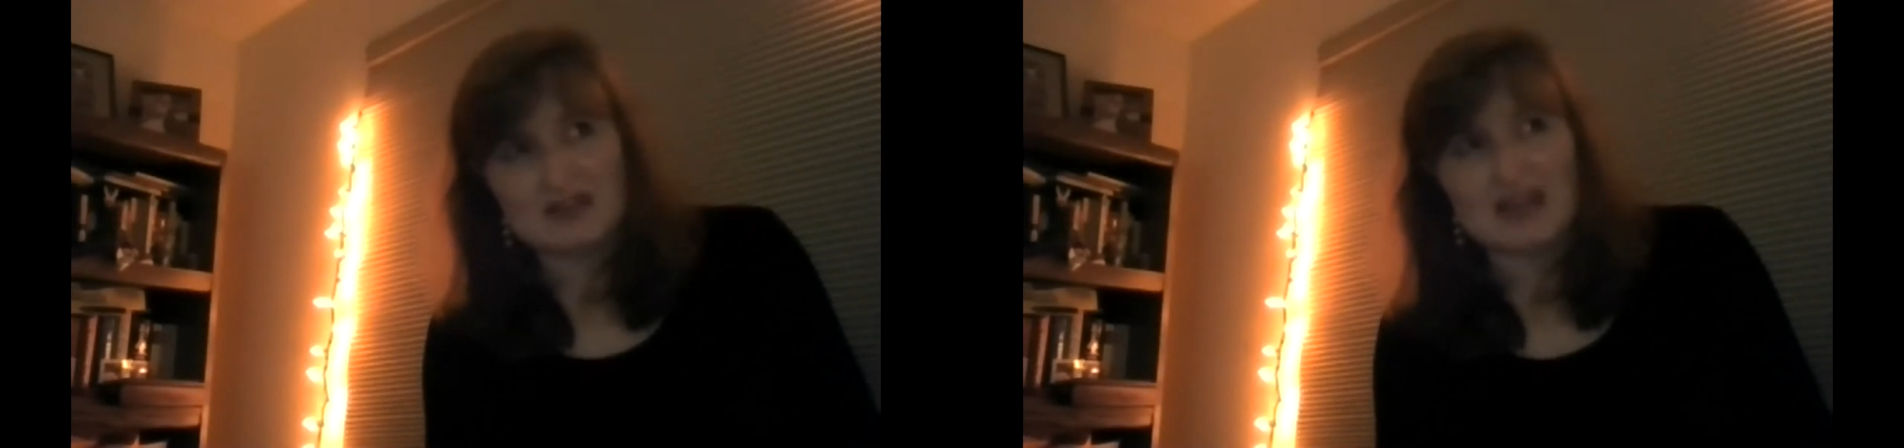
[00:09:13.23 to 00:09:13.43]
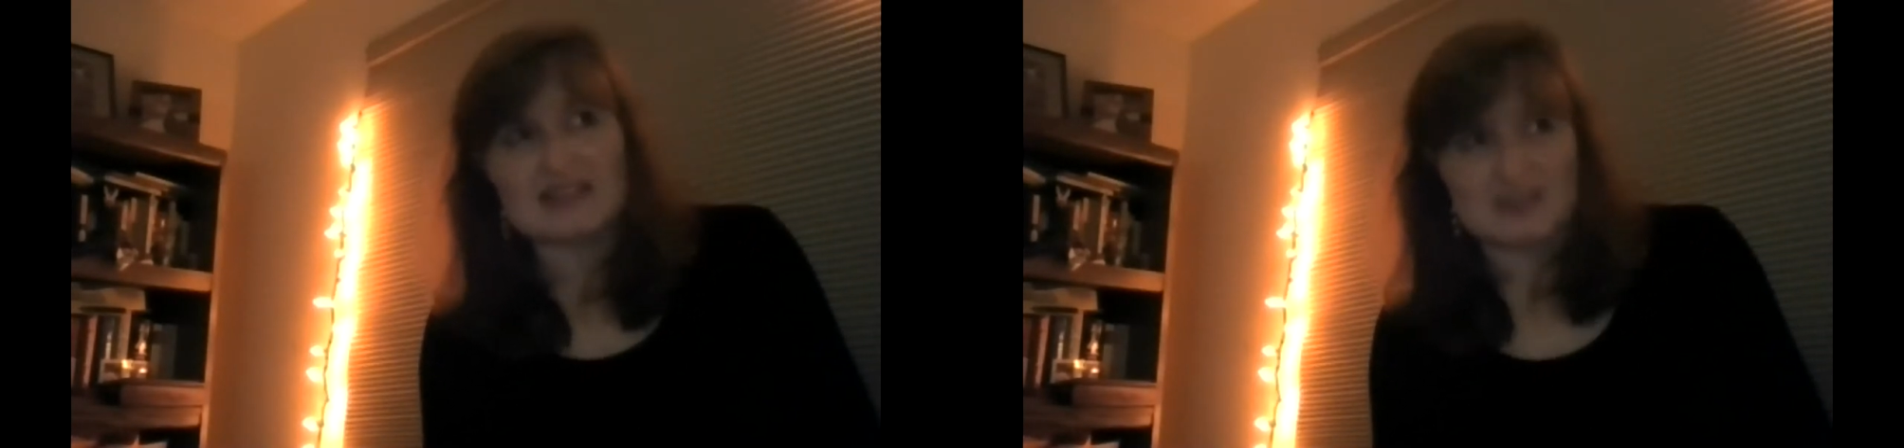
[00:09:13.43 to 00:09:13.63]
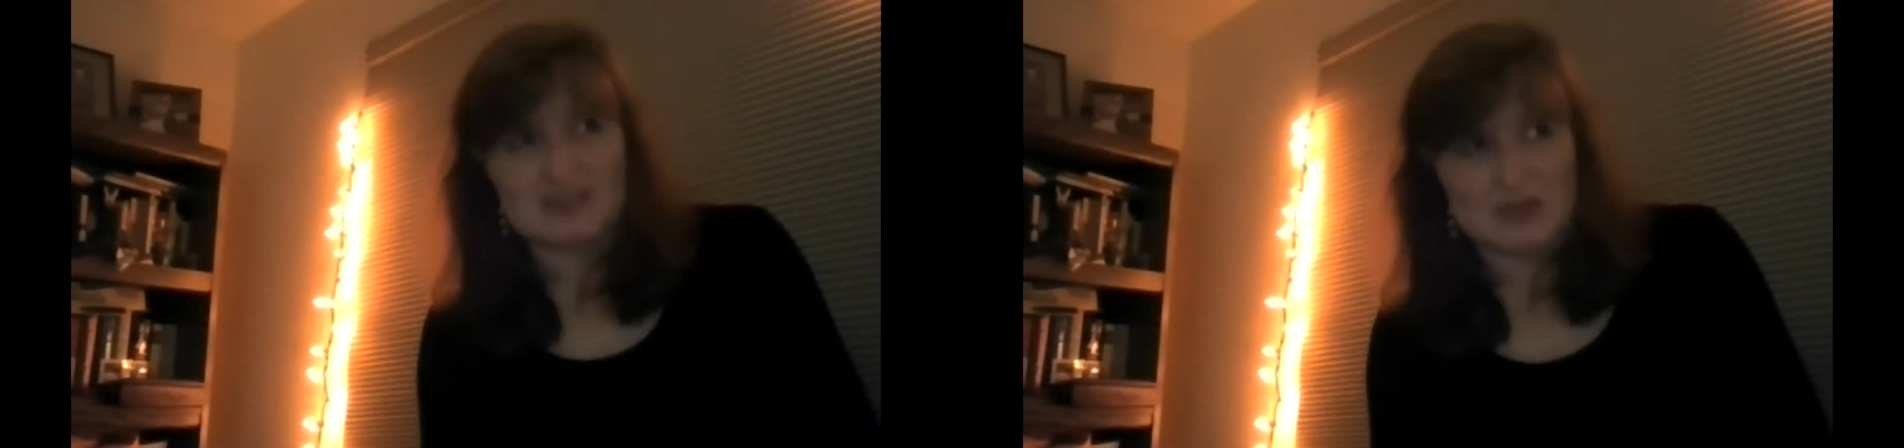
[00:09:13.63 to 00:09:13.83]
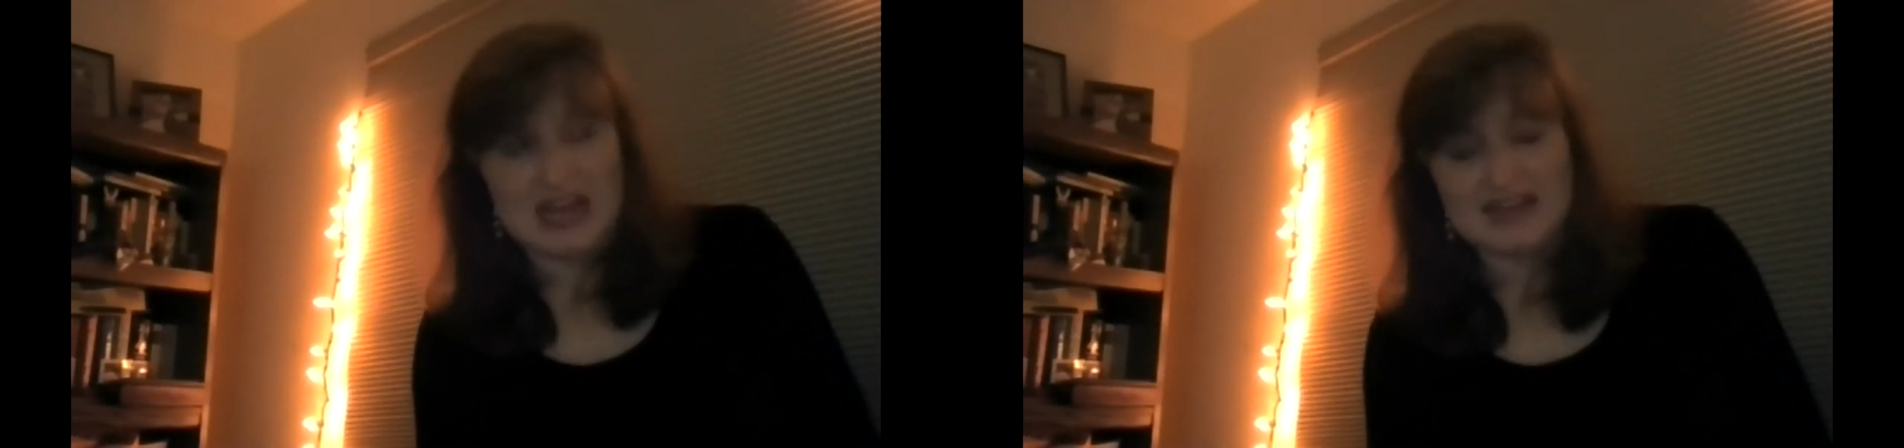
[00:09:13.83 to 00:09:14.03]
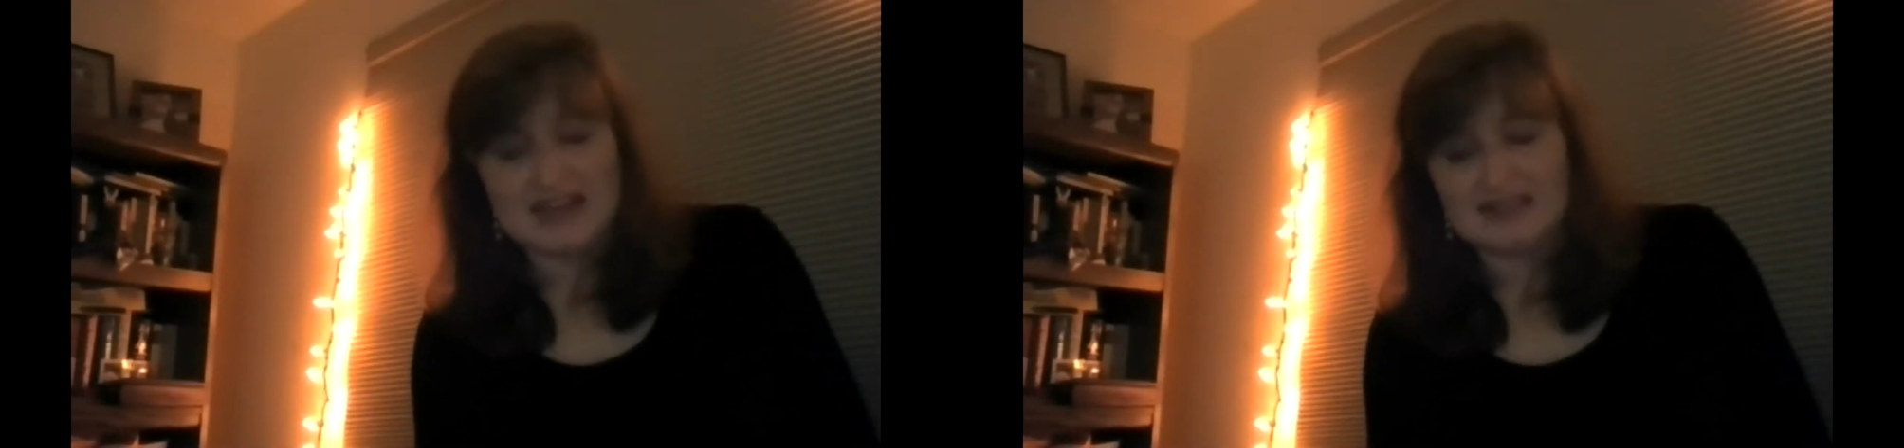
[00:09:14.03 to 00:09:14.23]
and
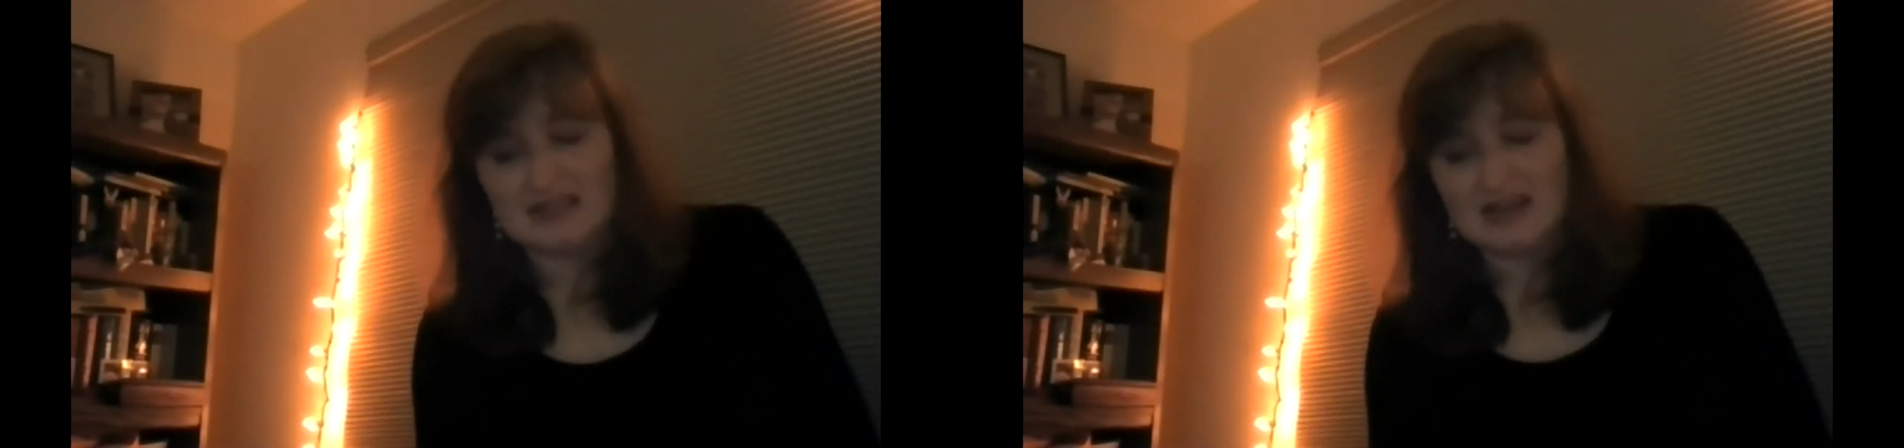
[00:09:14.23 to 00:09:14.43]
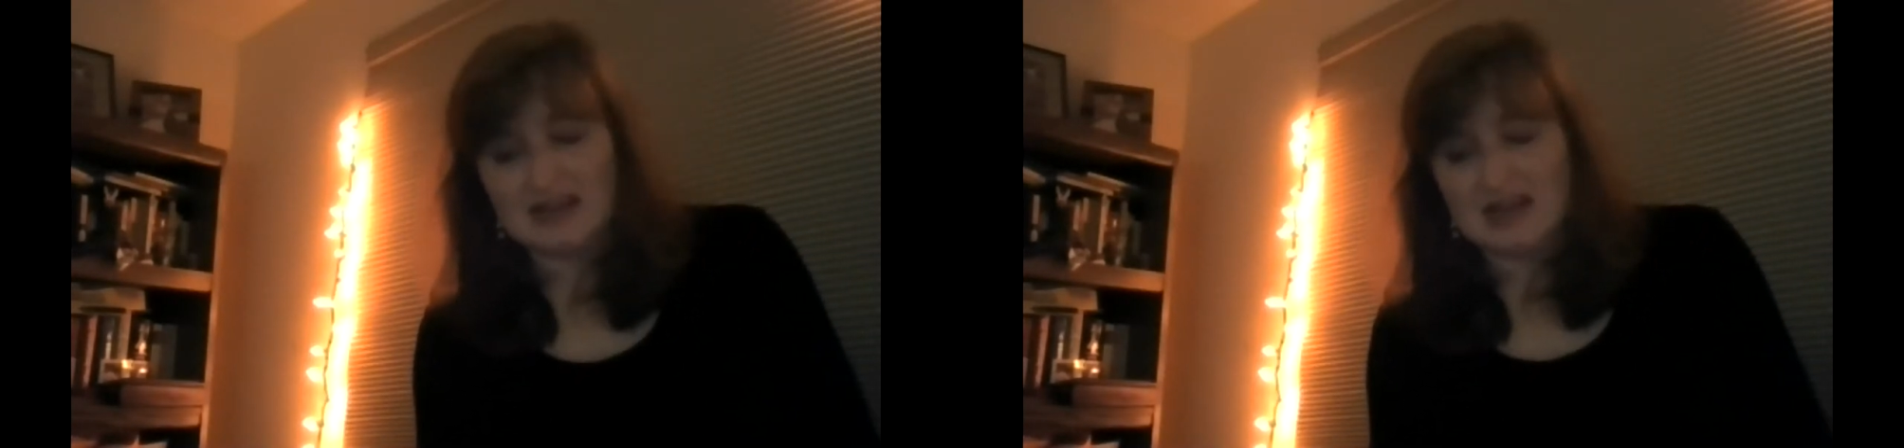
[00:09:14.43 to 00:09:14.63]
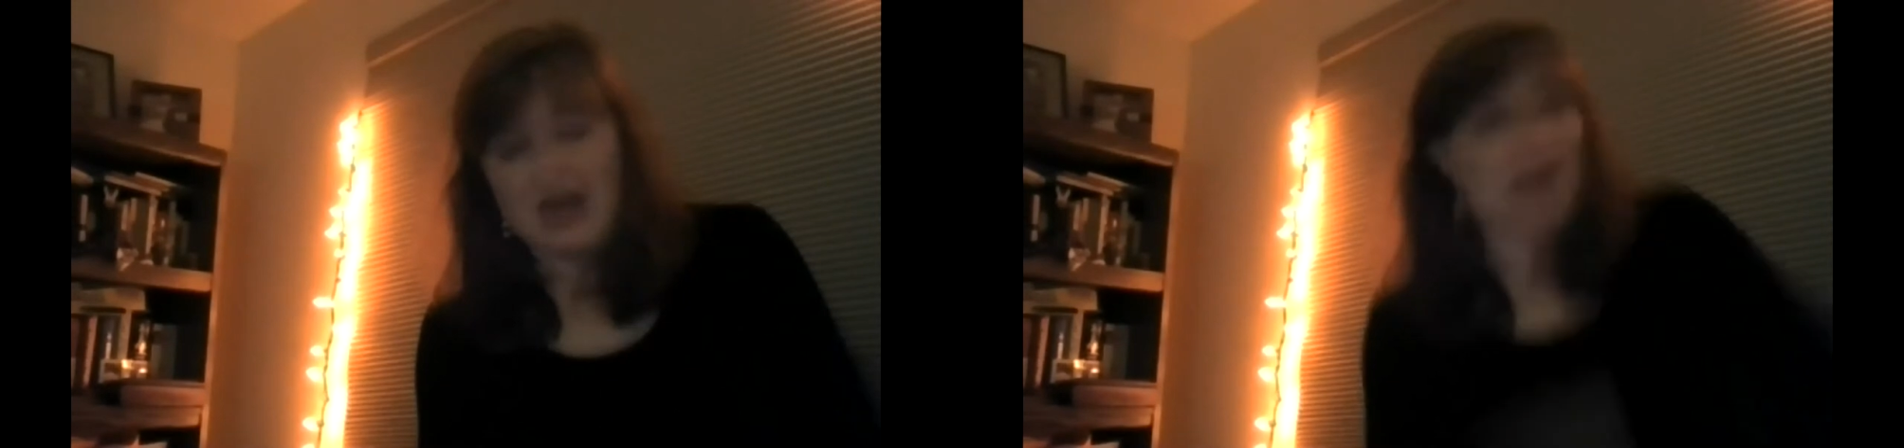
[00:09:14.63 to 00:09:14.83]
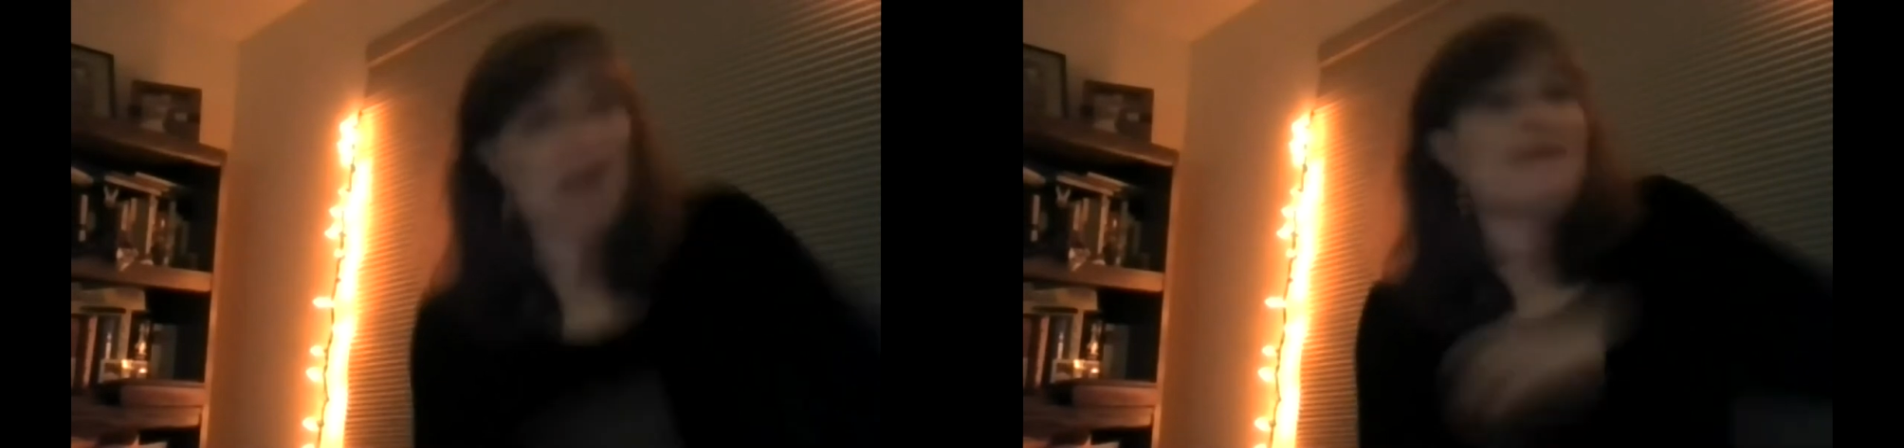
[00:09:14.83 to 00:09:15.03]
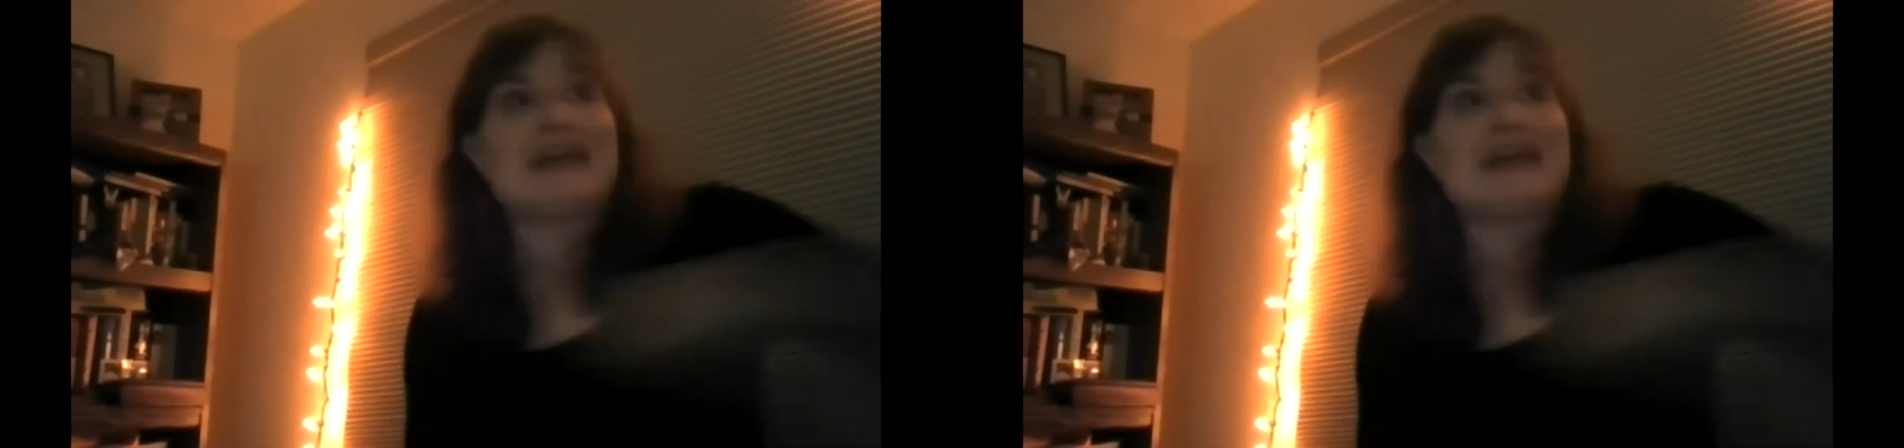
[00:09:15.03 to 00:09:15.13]
suitcase, I ran